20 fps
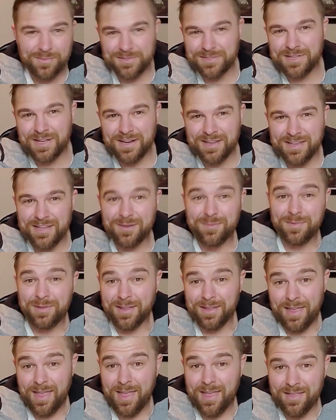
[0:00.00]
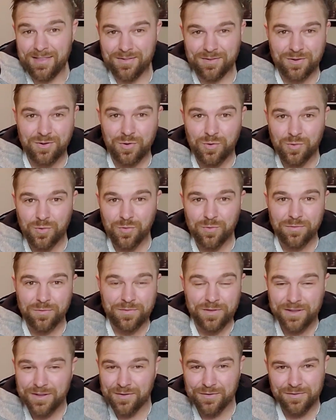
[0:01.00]
I just kind of get them like, hey, they're cool
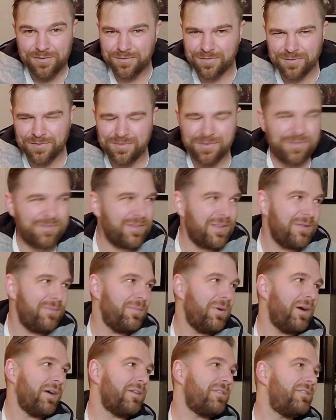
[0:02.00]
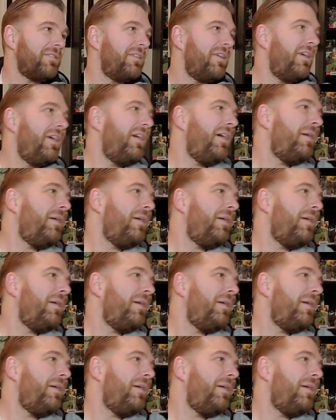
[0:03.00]
figures for $15.